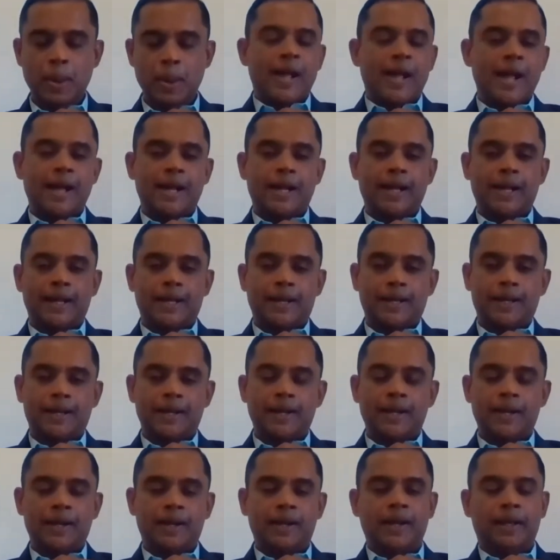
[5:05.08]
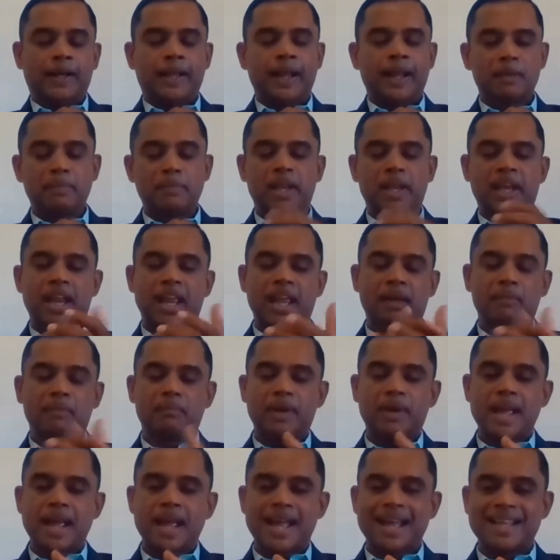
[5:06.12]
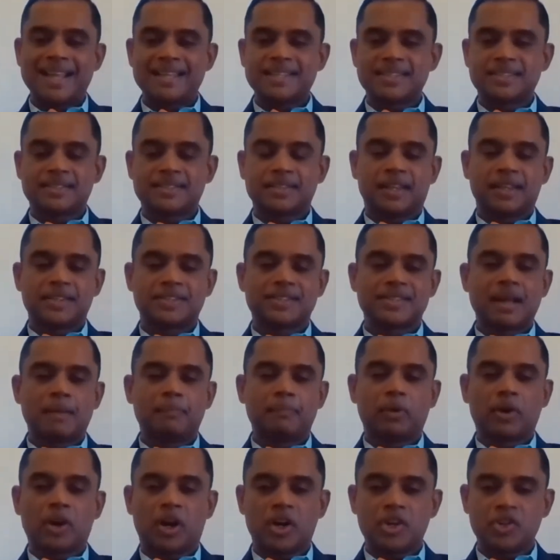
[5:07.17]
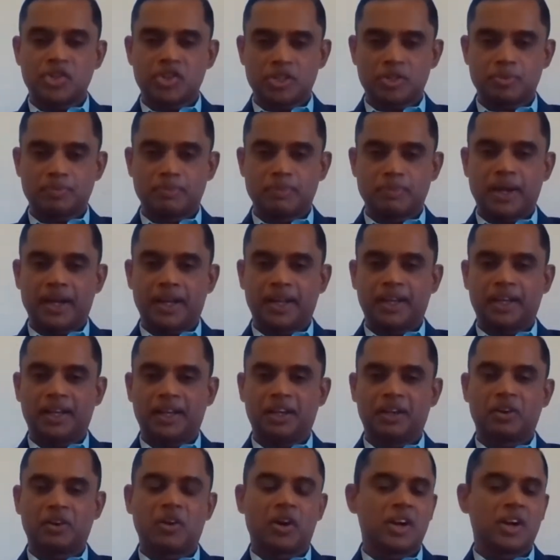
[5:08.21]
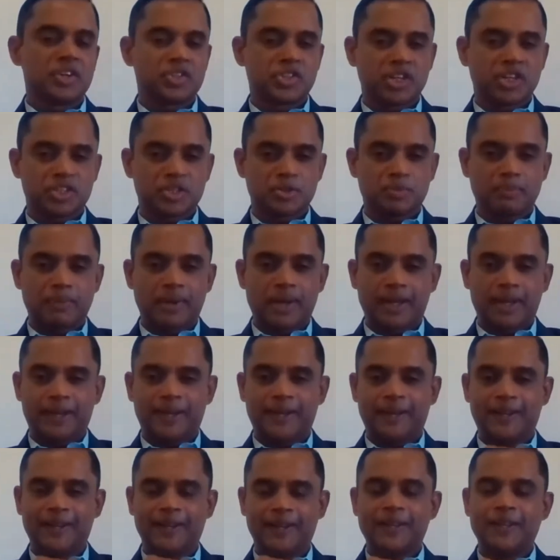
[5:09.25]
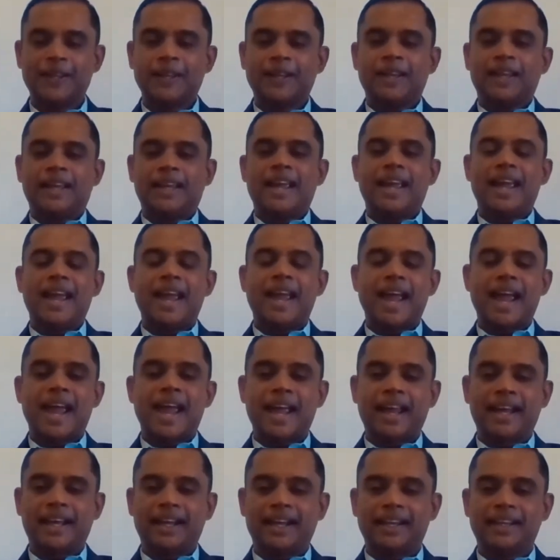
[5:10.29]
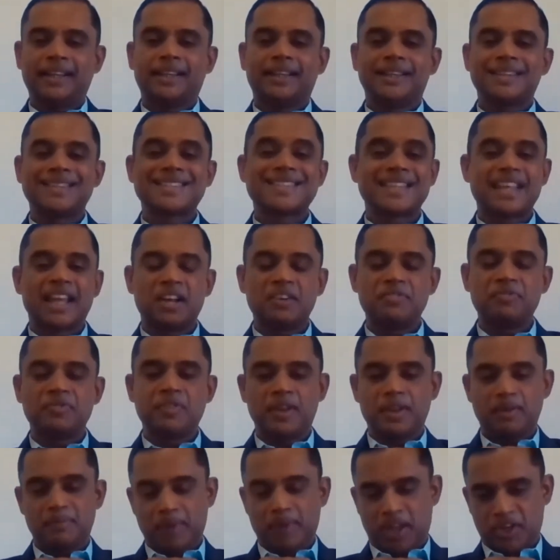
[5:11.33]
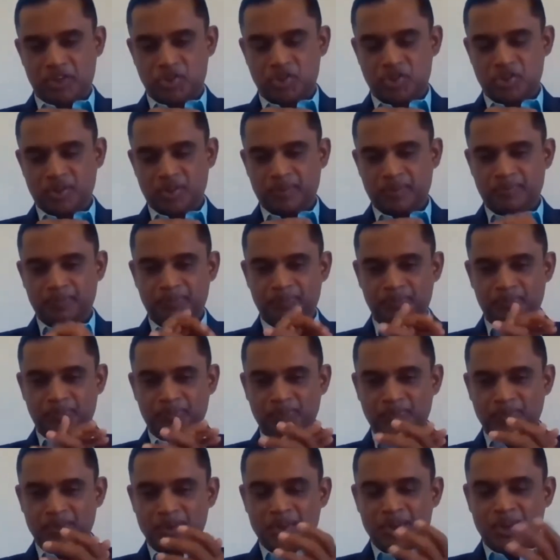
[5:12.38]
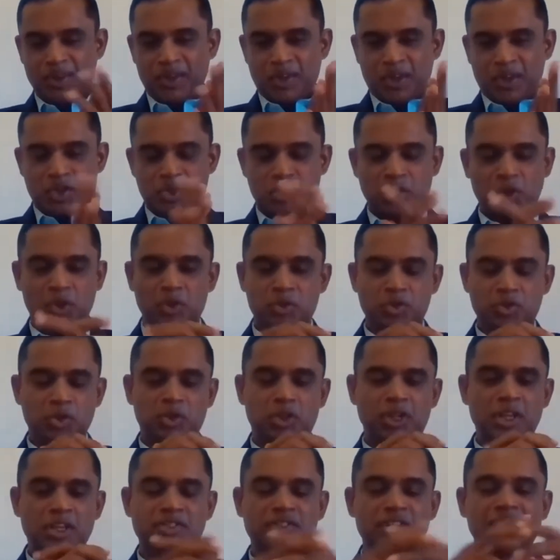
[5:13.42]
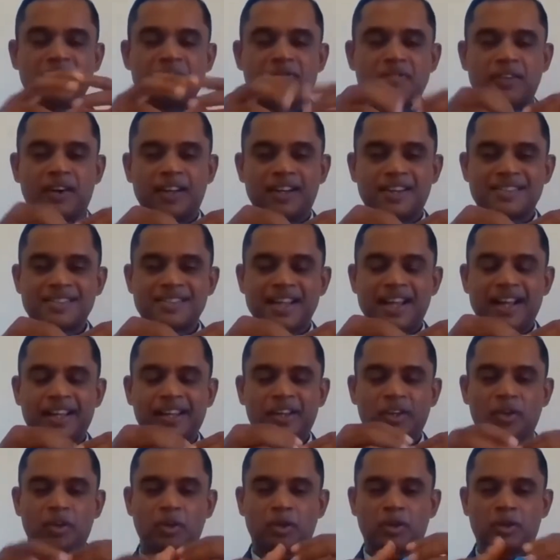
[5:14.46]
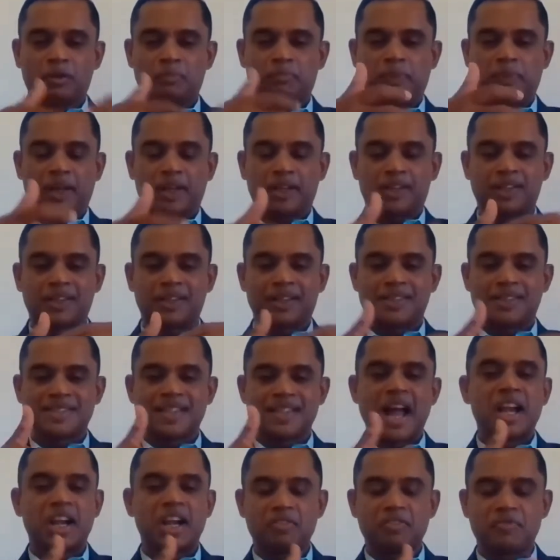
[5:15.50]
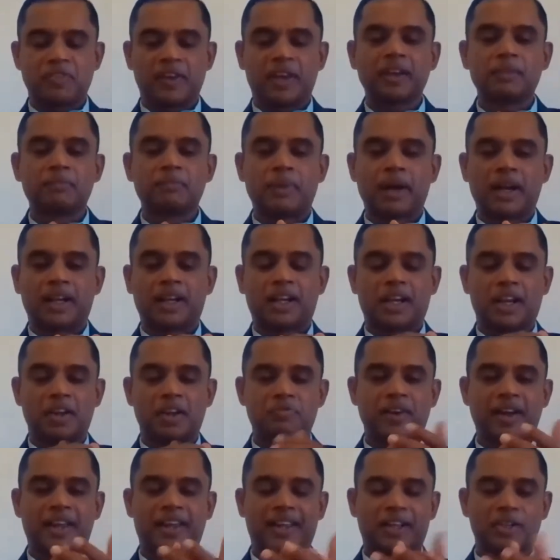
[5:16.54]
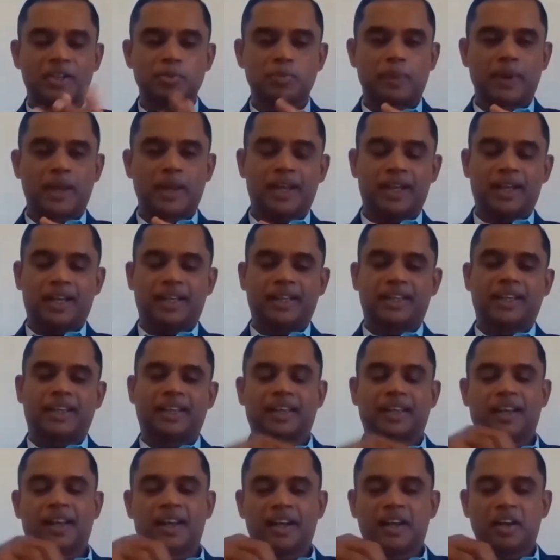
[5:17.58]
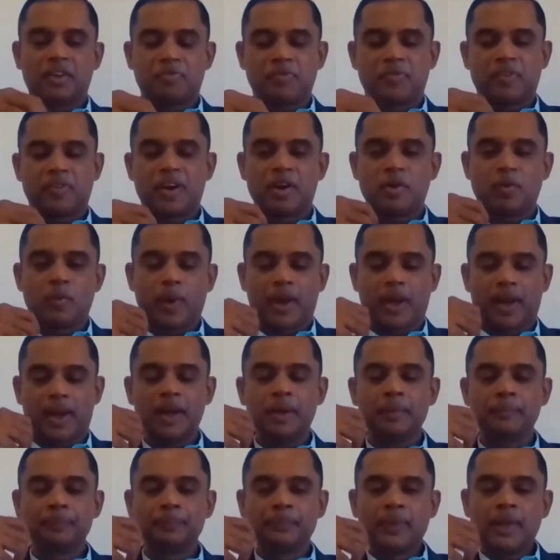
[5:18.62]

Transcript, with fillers: Uh, mm-hmm. Can be named as uh, subconscious mind, conscious mind, and self-image. So, so these three are, you know, a bit uh, scientific, but if I explain it in a different way,